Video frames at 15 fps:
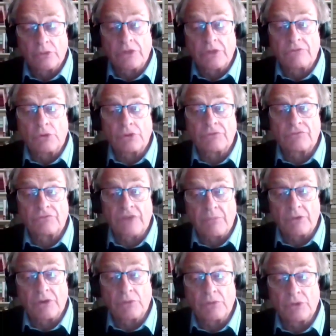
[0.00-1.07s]
24th of
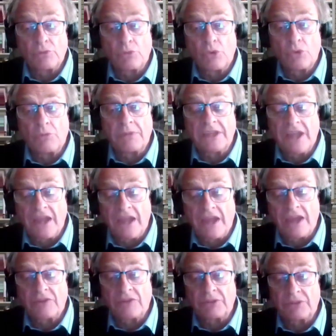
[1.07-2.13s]
February when the war
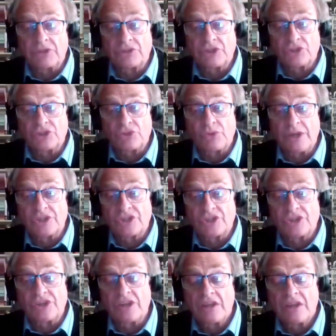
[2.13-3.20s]
began, but the
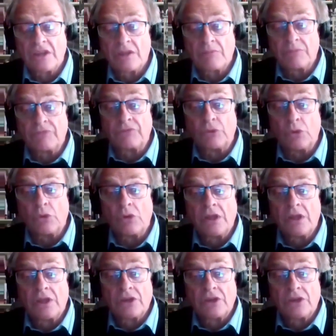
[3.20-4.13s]
situation before